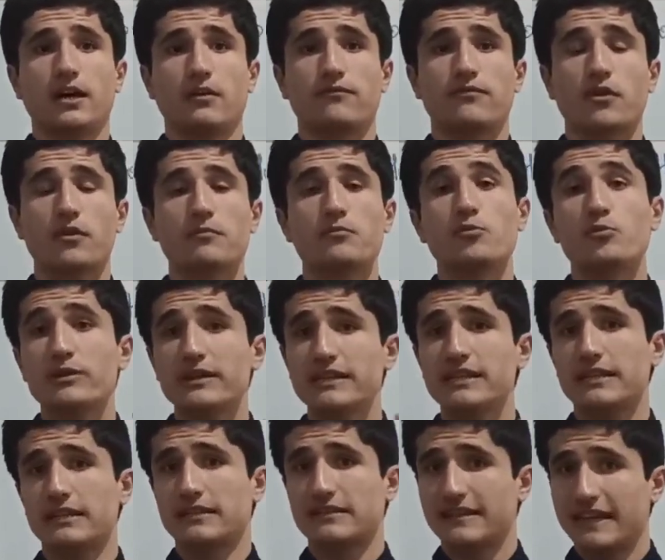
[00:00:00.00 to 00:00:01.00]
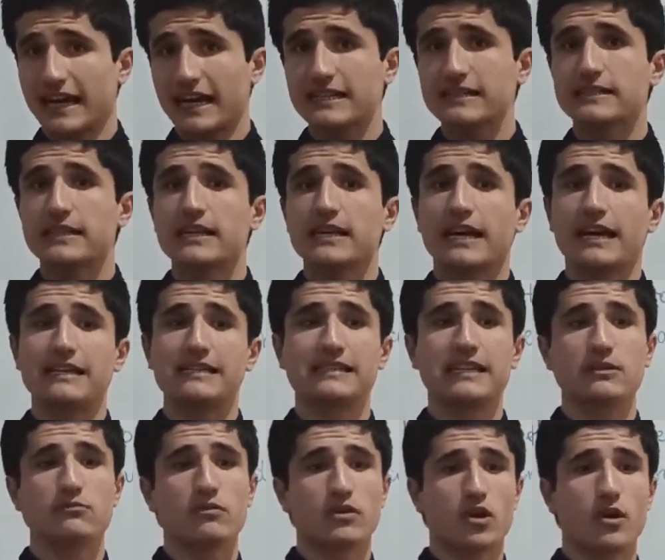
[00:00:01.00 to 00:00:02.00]
from reading text, and
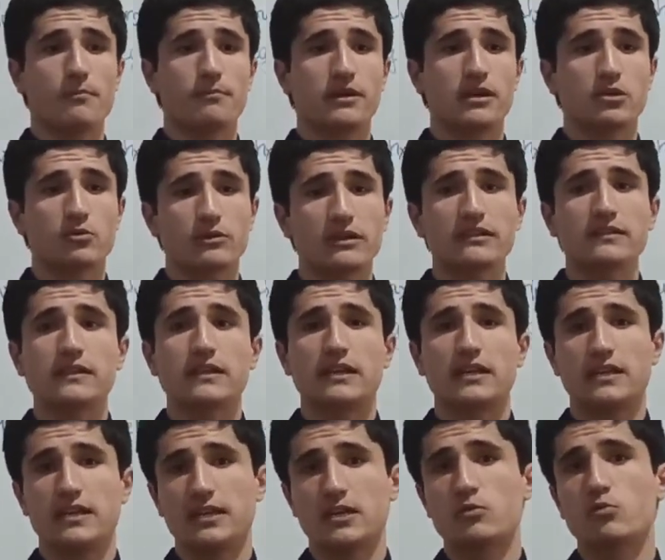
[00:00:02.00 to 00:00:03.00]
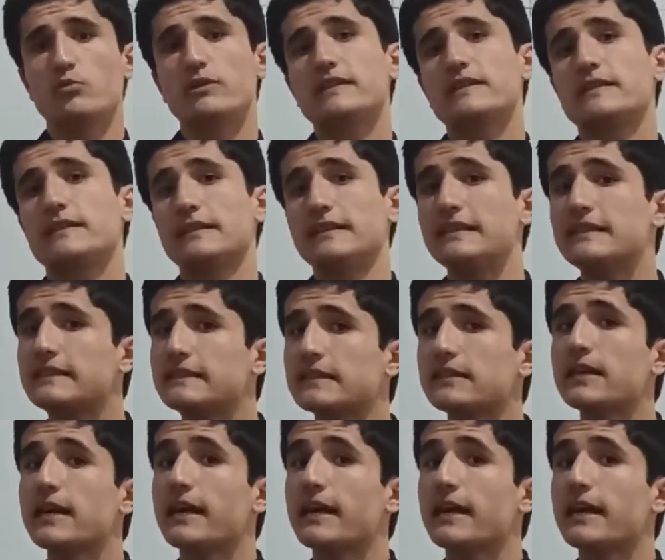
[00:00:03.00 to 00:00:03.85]
then we compare it here with listed